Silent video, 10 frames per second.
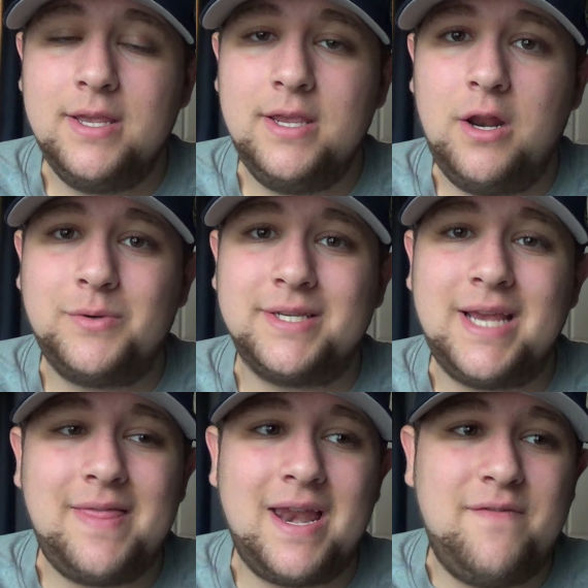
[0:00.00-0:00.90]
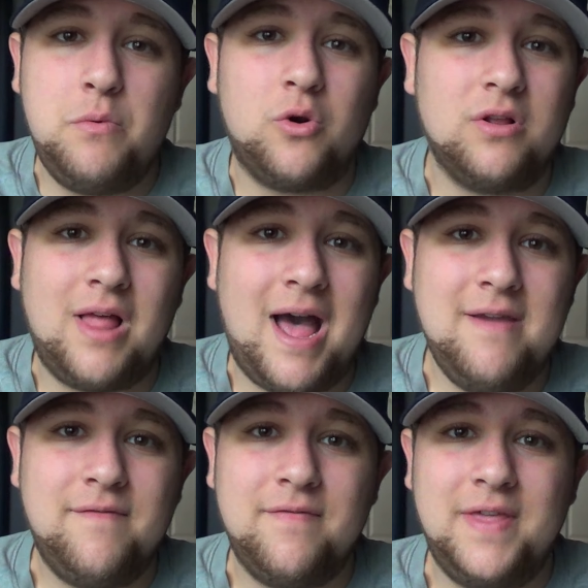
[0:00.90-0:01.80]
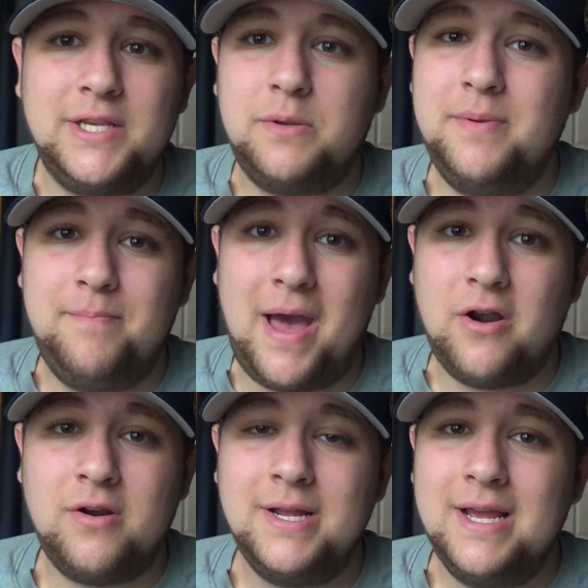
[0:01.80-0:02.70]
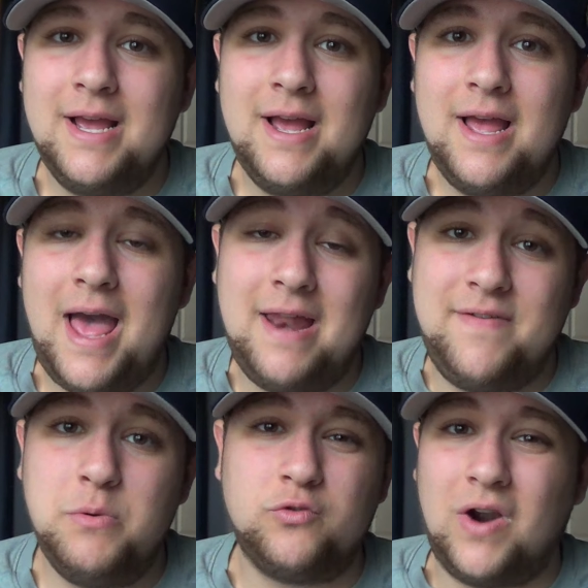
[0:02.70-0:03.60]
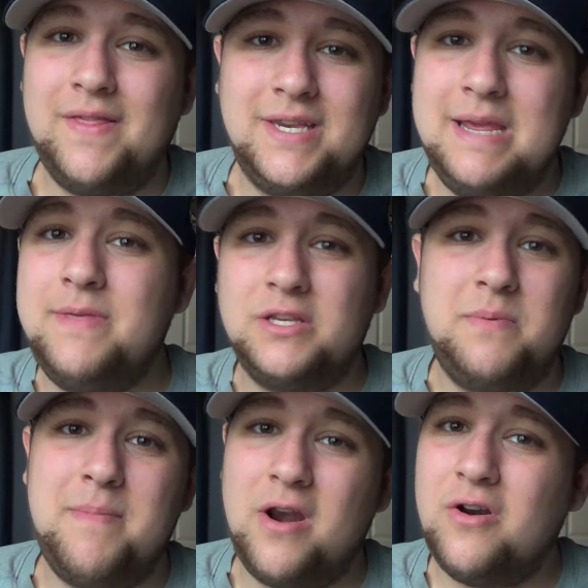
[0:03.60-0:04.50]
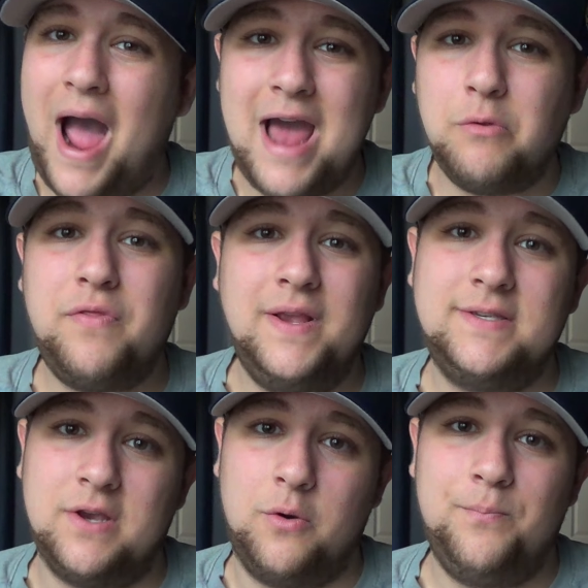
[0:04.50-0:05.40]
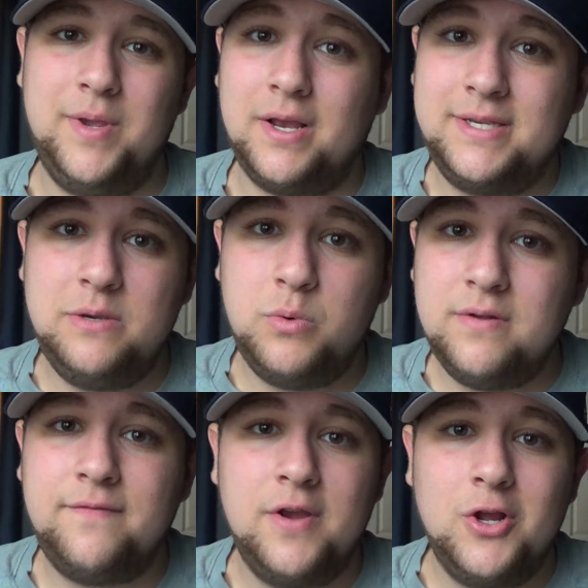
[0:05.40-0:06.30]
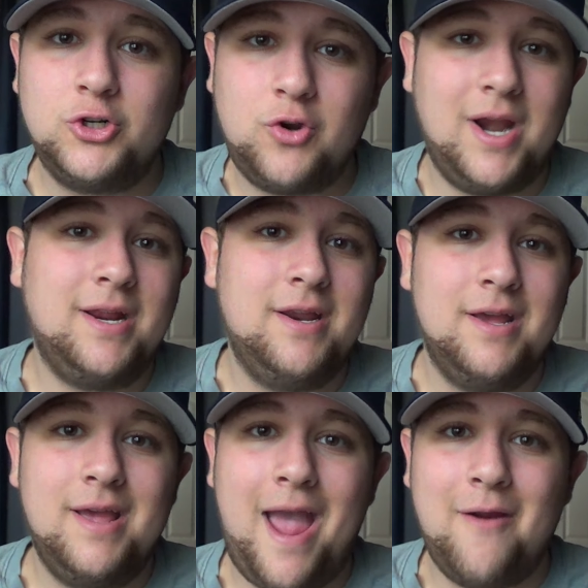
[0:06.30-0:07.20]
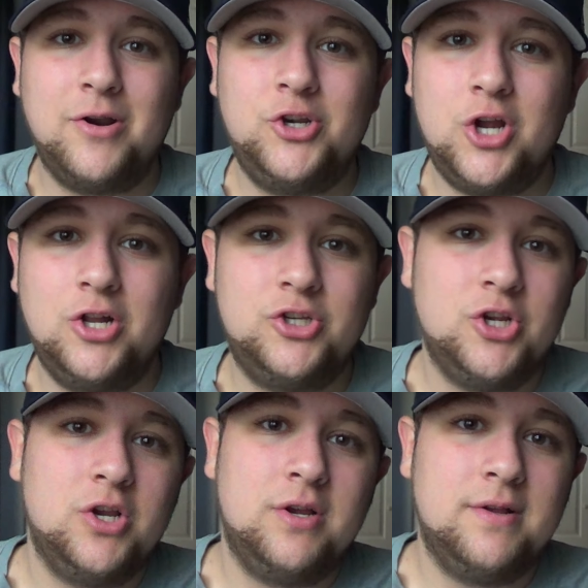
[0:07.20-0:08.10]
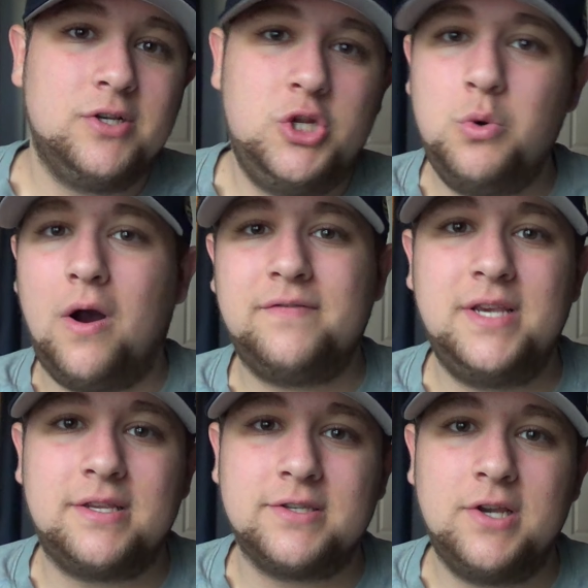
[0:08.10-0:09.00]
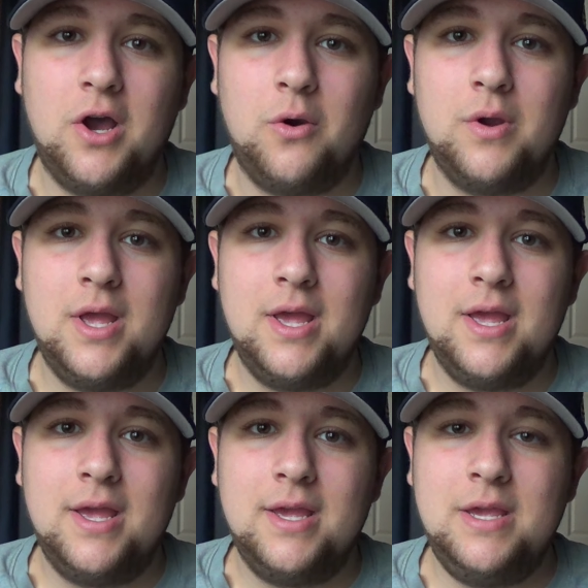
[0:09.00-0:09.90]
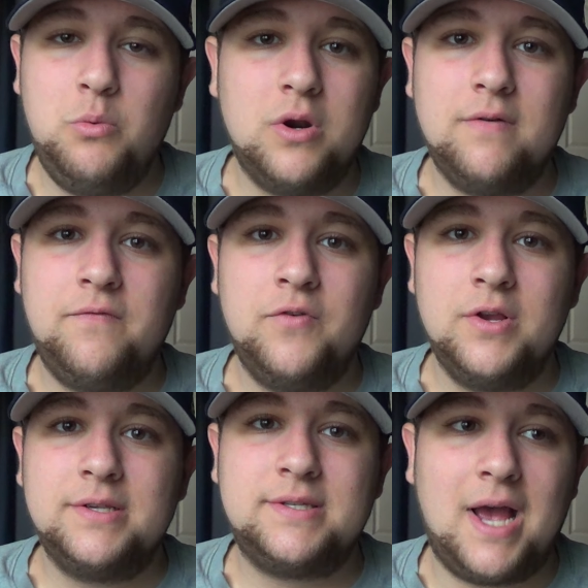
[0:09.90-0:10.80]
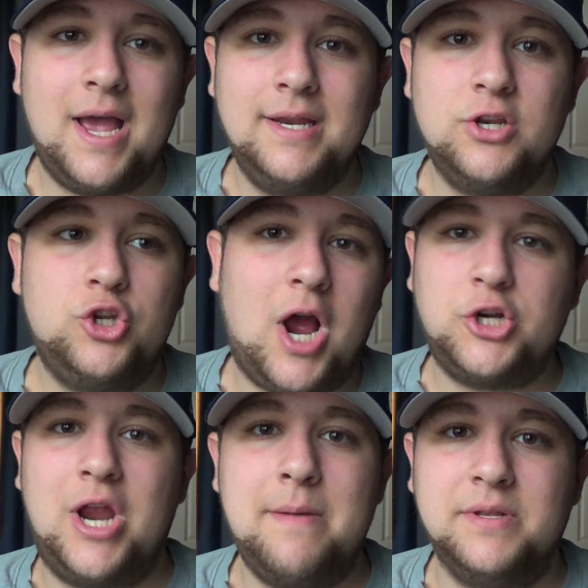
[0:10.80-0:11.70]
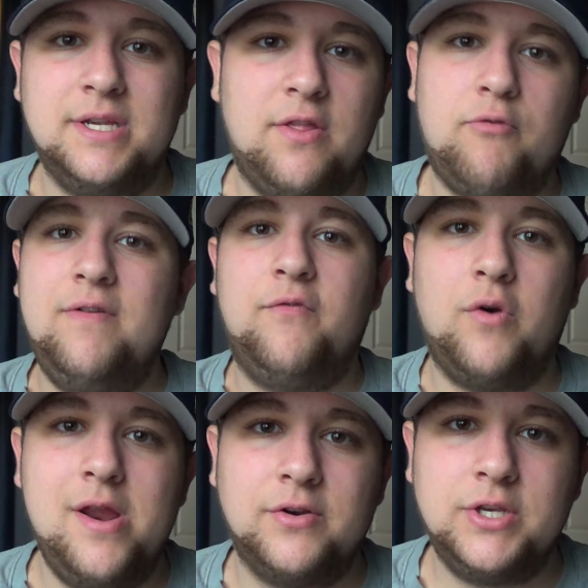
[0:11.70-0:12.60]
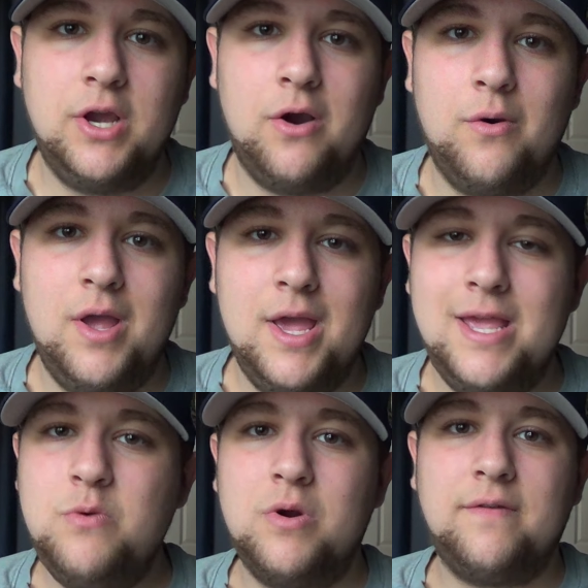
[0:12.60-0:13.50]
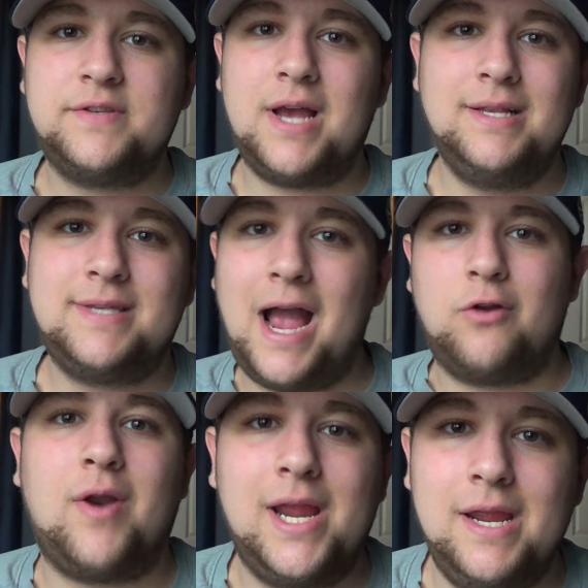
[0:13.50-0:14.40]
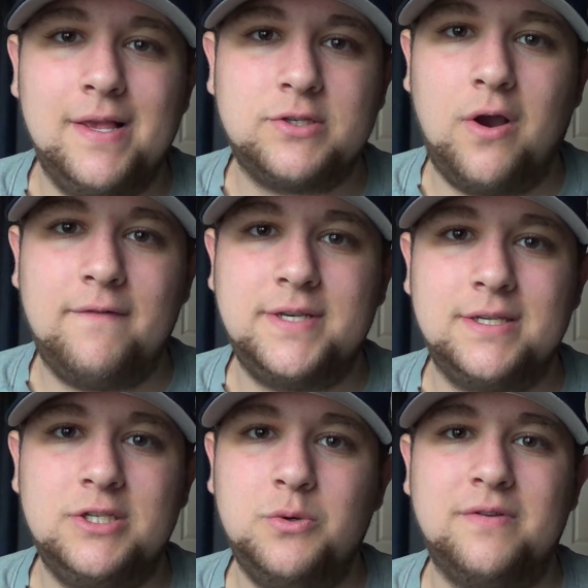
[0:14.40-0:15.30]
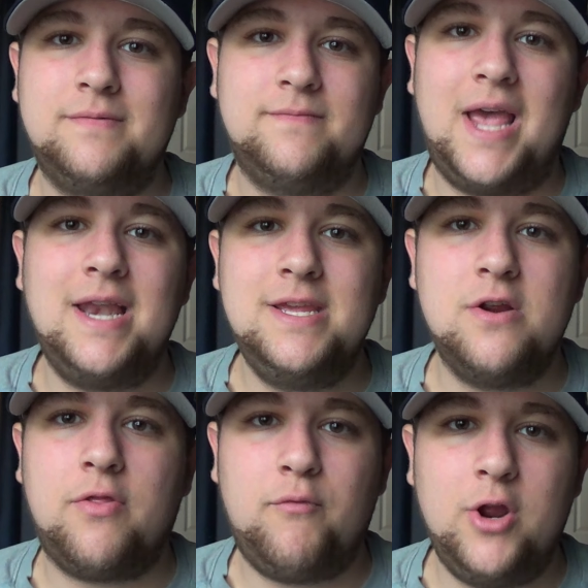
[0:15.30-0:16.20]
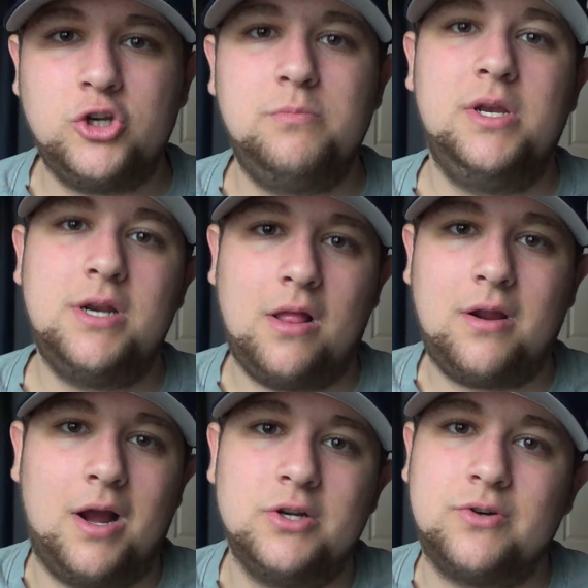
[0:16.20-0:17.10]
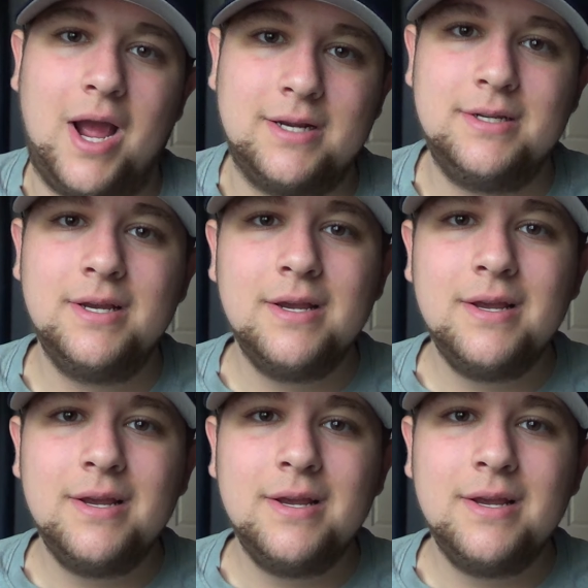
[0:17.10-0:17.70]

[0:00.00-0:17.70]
you know, to say that if he were alive, things would be better, and if he was running the team, things would be better, I don't think so. Because he would have traded Aaron Judge 2 off-seasons ago. He would have signed Josh Hamilton 3-4 years ago. He would have signed Zach Greinke this offseason to a 10-year, $300 million contract.